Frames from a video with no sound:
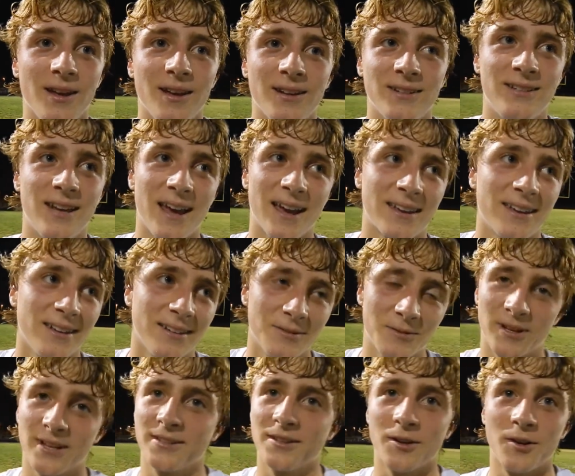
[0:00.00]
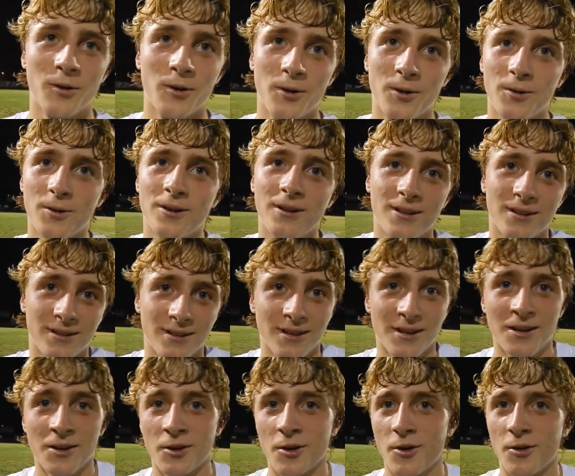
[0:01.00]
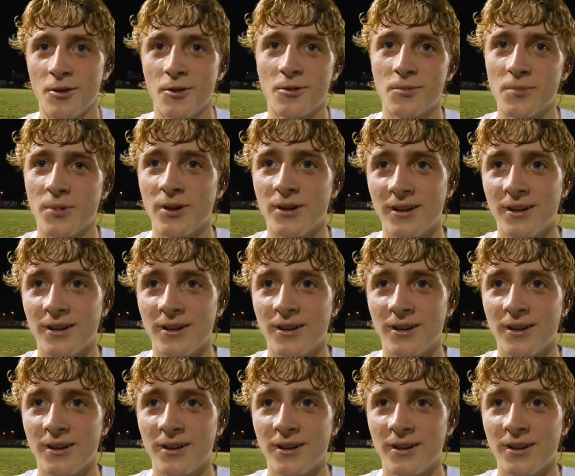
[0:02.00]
attack it, get the goal, go home.